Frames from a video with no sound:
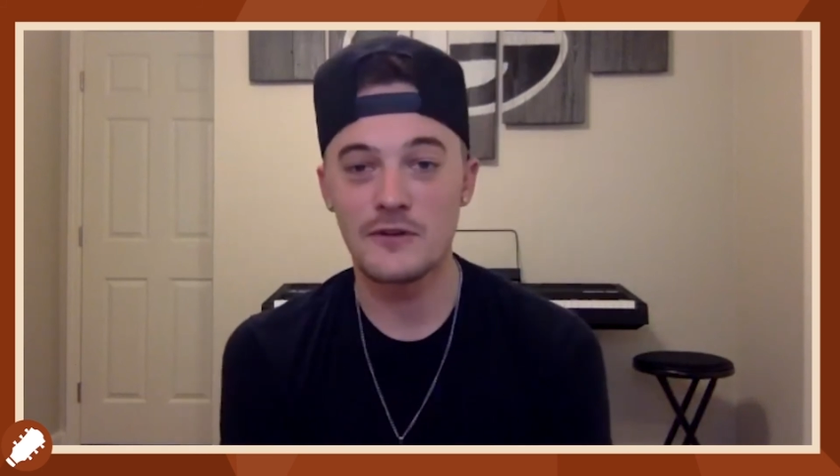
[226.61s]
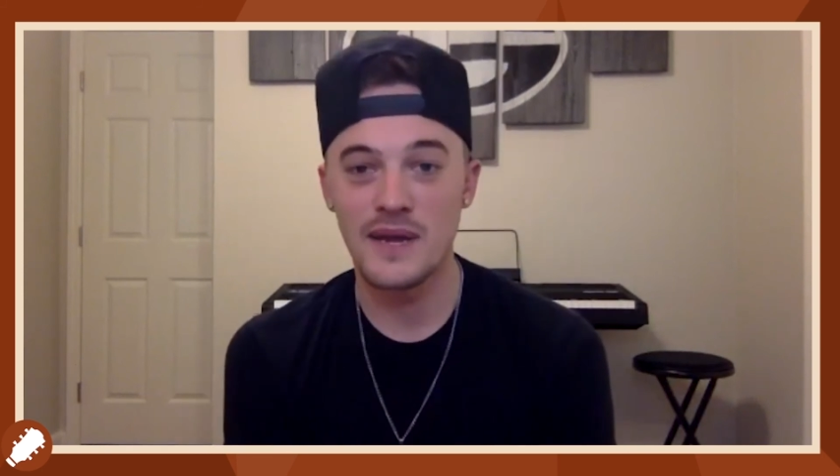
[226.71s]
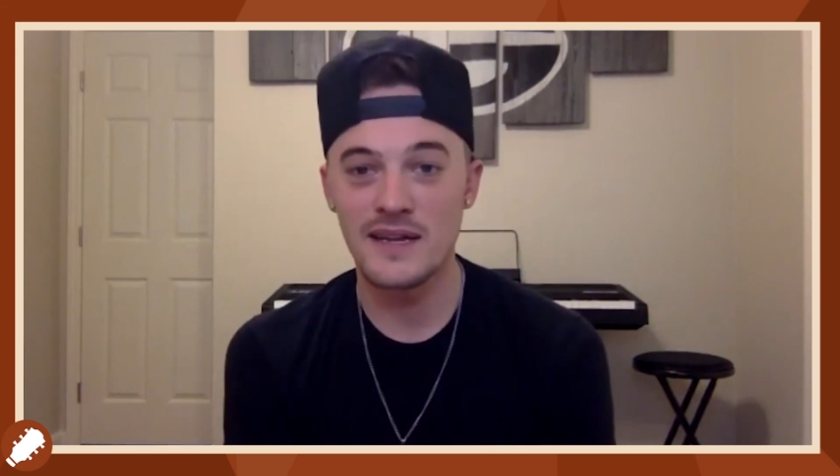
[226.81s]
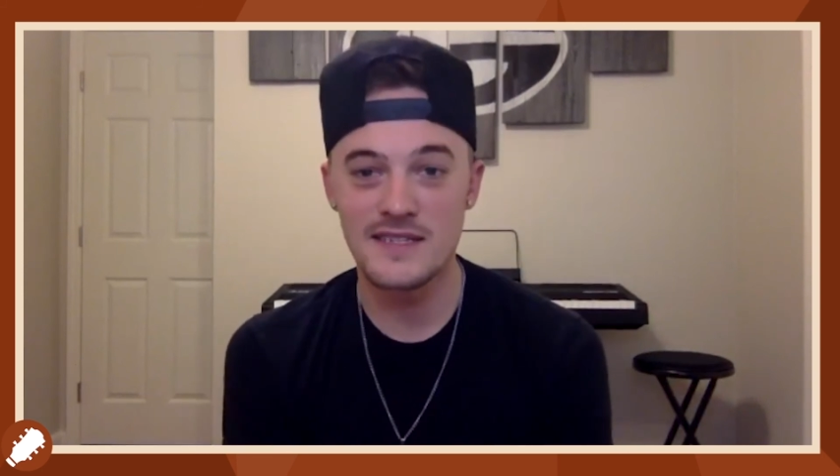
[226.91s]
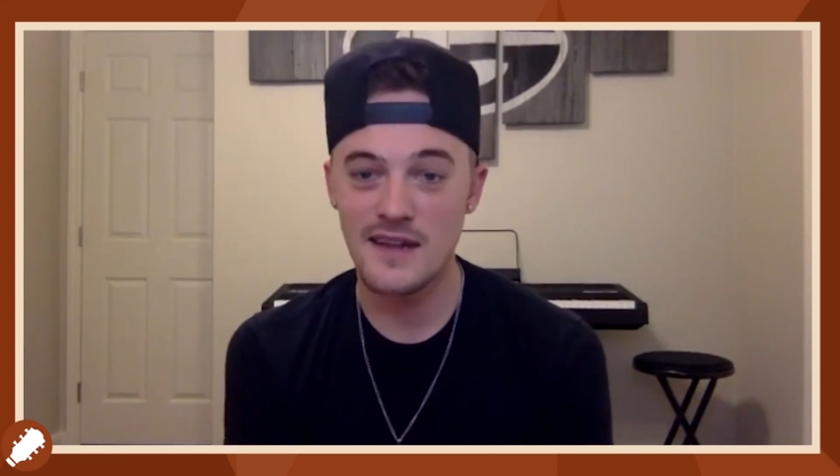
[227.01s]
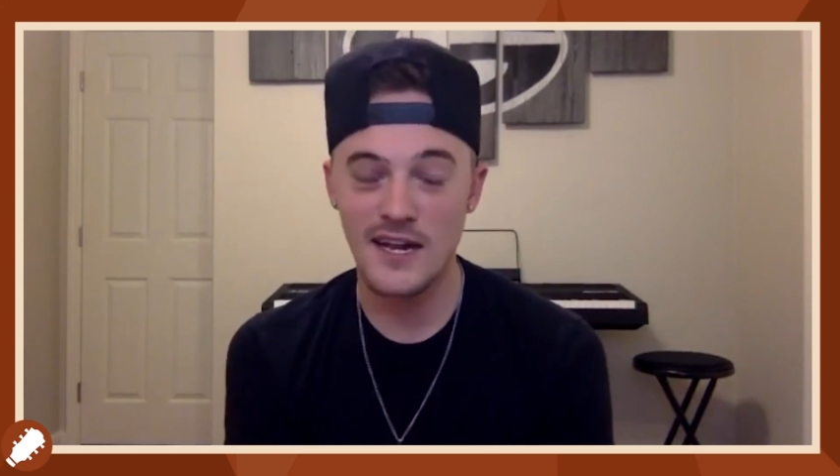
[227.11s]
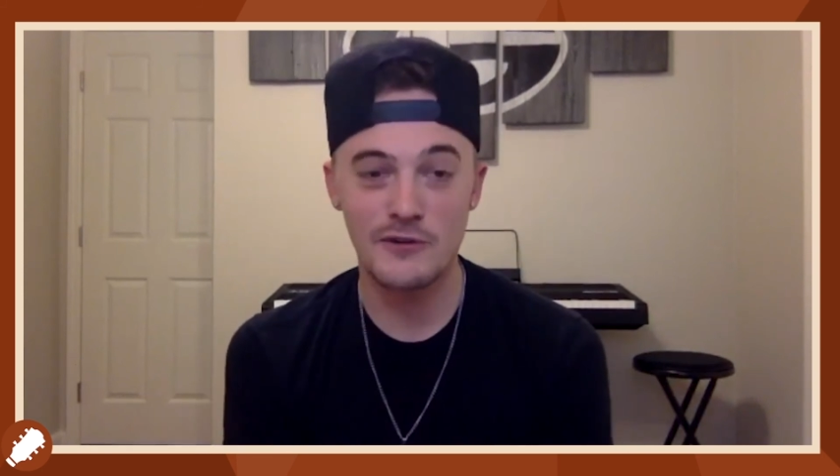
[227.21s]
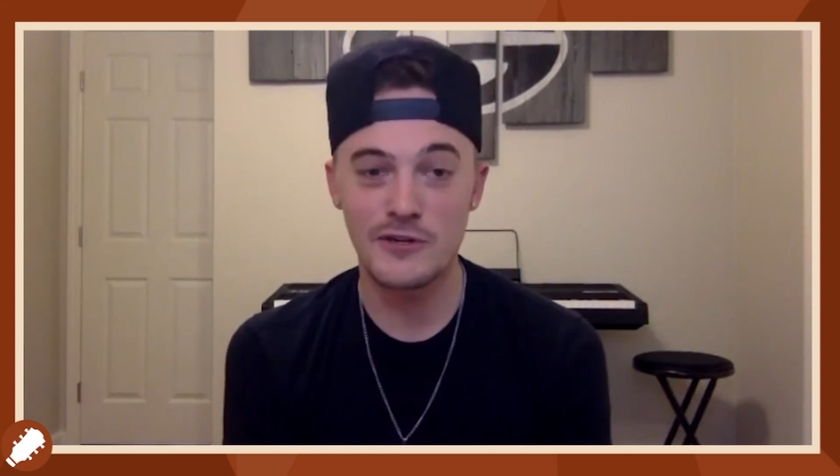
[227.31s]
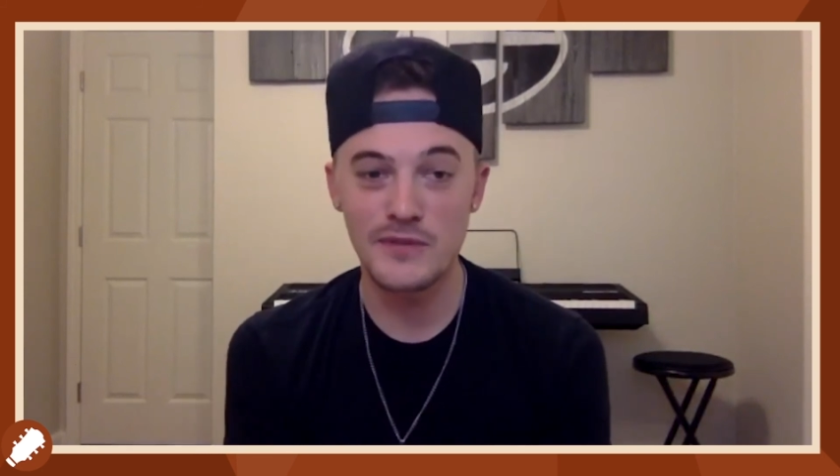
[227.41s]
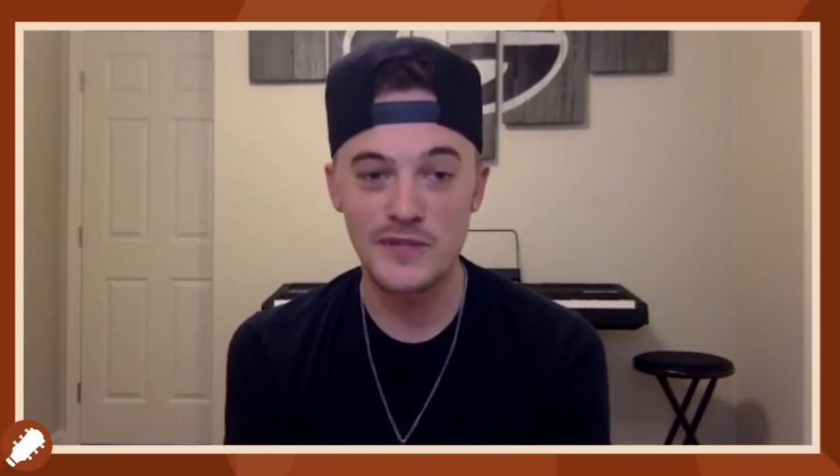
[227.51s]
bands that I
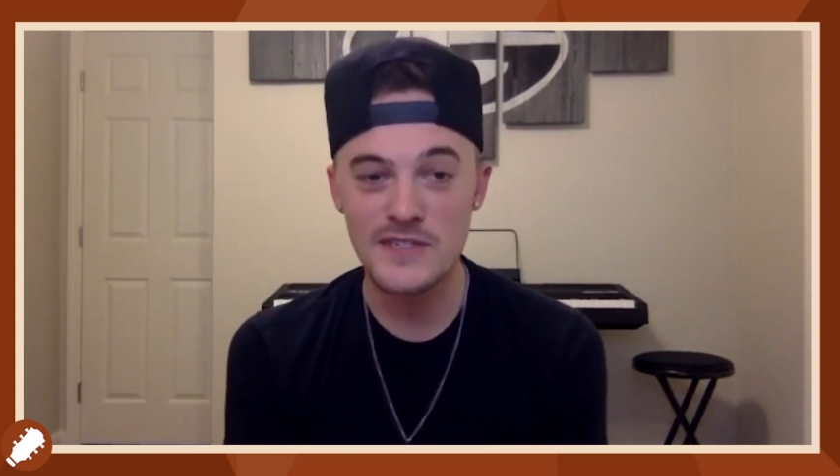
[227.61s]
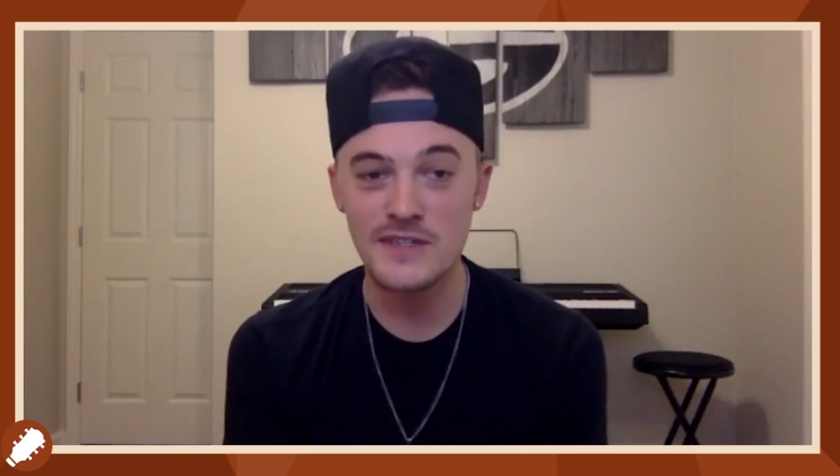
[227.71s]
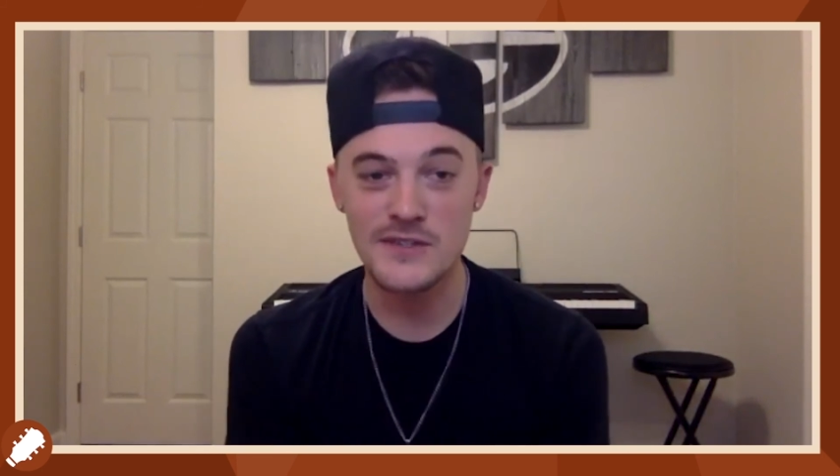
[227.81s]
grew up listening